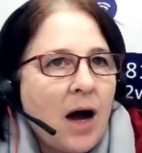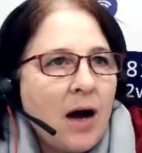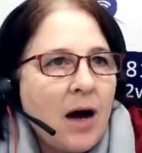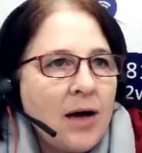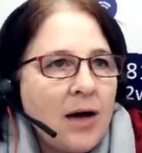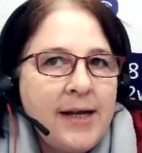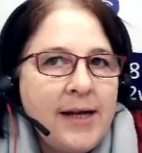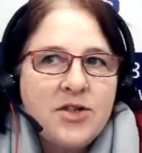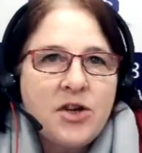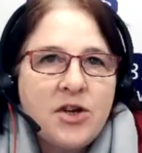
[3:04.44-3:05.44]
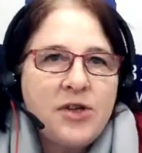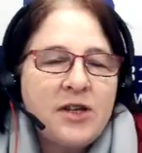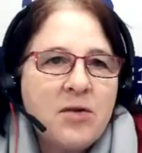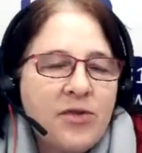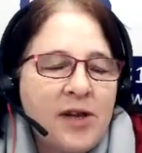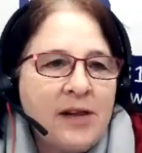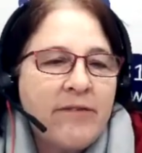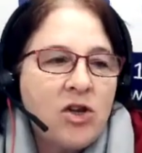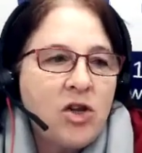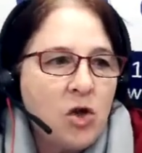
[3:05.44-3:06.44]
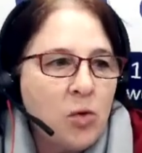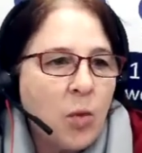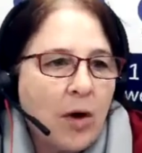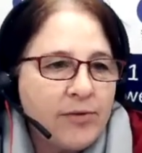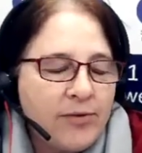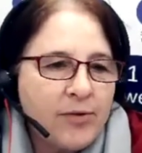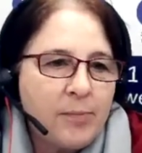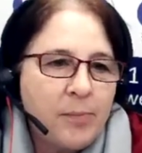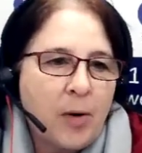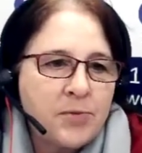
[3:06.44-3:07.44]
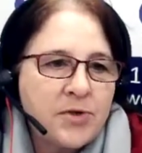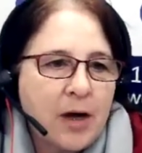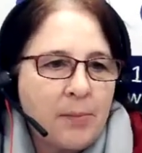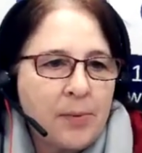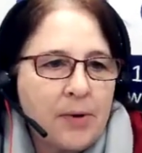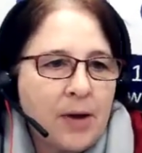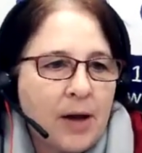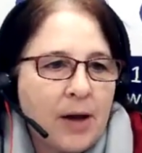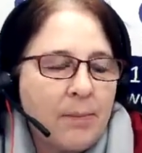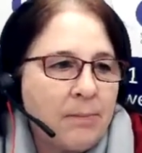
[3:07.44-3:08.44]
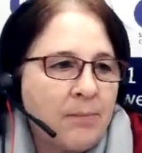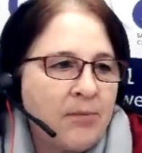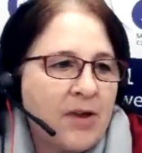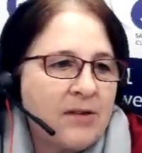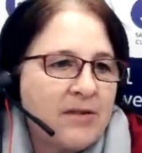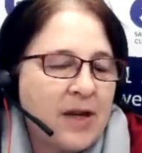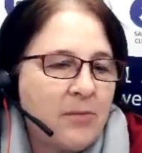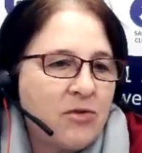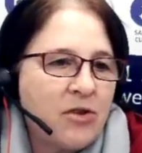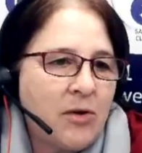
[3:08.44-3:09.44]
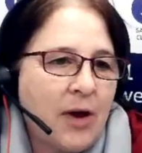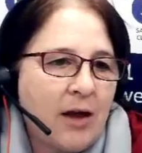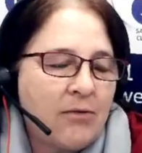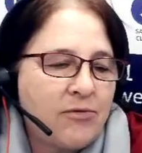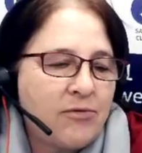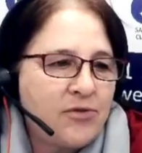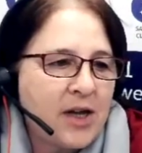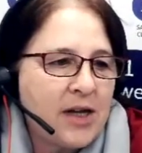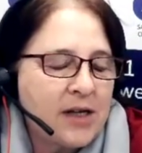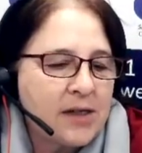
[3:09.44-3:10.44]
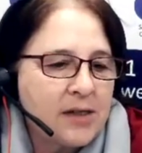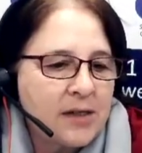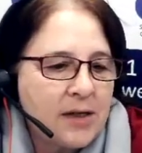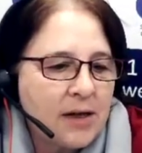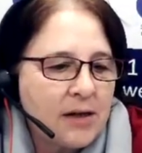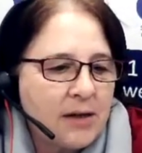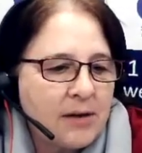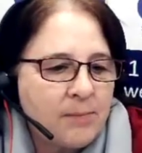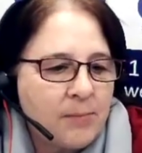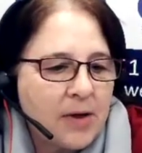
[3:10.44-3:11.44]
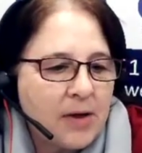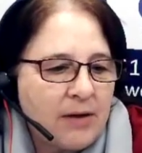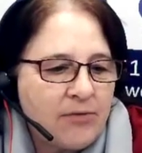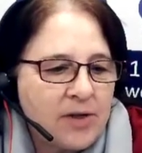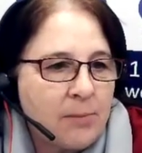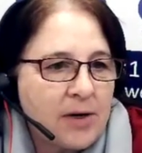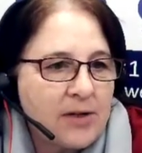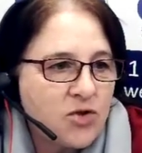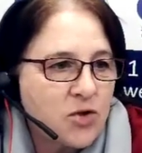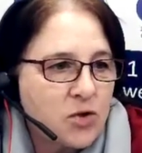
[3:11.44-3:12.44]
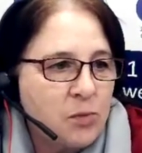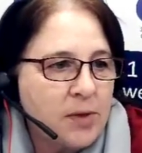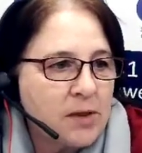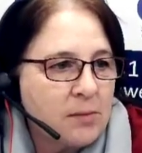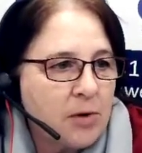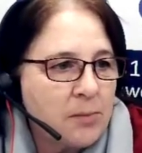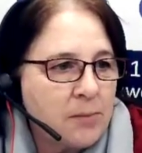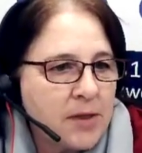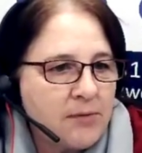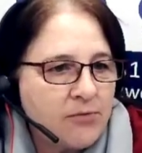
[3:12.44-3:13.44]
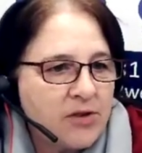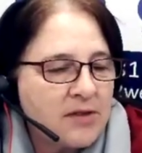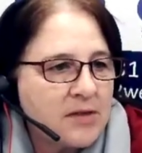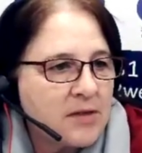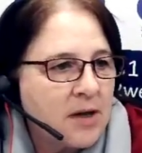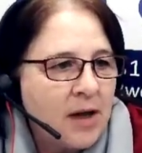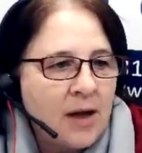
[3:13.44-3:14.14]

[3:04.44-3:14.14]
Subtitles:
I don't think so. I think there are new ones popped up that seem to have taken everything by storm at the moment. For instance,